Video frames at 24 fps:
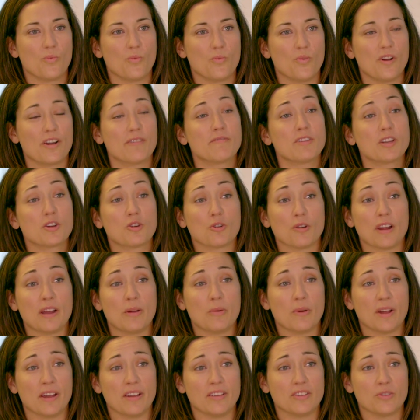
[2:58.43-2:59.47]
One of the
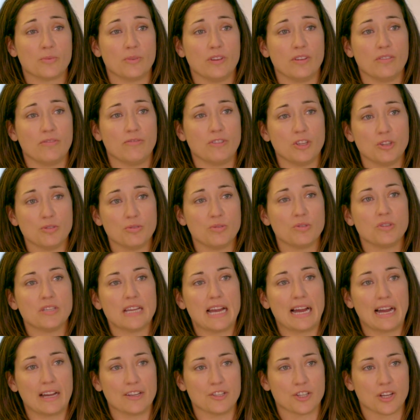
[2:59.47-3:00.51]
great ways we've
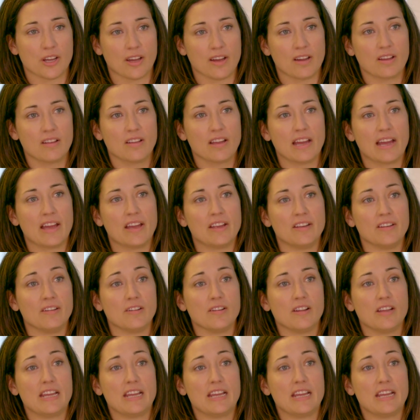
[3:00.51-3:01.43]
used Agile and